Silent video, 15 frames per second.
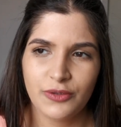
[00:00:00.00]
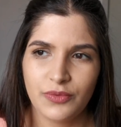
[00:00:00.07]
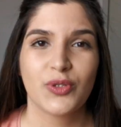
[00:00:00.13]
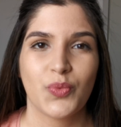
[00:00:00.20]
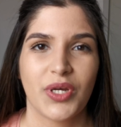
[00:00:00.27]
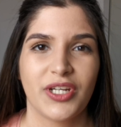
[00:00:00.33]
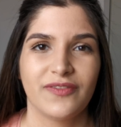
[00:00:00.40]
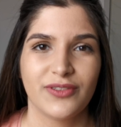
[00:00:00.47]
It
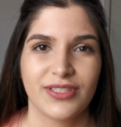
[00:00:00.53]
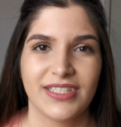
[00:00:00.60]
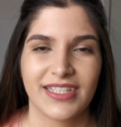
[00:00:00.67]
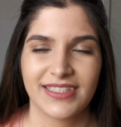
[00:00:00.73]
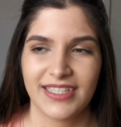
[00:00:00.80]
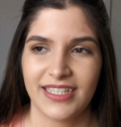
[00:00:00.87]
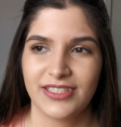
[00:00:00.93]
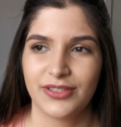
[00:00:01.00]
was one of those
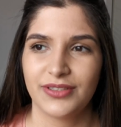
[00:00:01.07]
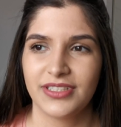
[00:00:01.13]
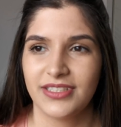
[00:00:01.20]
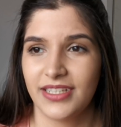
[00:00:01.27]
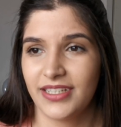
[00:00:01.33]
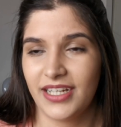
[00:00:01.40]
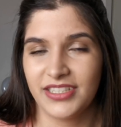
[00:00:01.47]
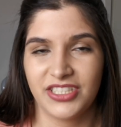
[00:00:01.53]

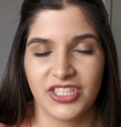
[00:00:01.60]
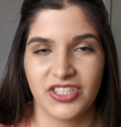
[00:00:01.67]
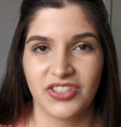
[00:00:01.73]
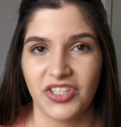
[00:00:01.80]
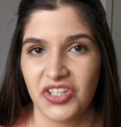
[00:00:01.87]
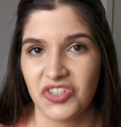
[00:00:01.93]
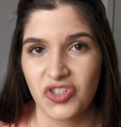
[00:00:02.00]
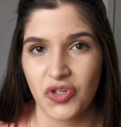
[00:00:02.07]
accessories that I
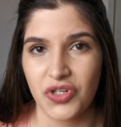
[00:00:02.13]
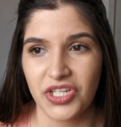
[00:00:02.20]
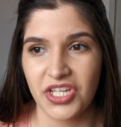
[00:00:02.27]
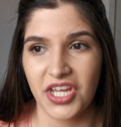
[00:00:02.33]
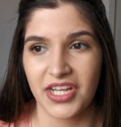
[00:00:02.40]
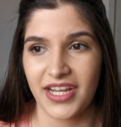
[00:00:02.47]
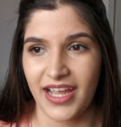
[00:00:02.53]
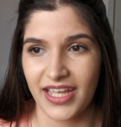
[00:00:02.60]
just
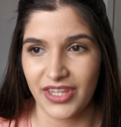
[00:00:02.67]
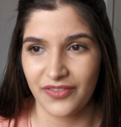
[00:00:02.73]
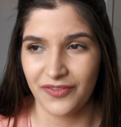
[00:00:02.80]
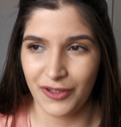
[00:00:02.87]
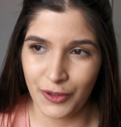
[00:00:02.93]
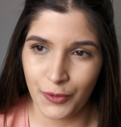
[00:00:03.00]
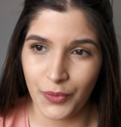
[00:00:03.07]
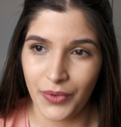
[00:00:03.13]
enjoy and I had a
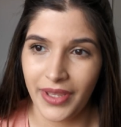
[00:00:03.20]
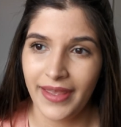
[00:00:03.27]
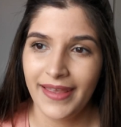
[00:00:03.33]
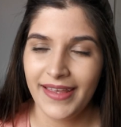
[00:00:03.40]
few.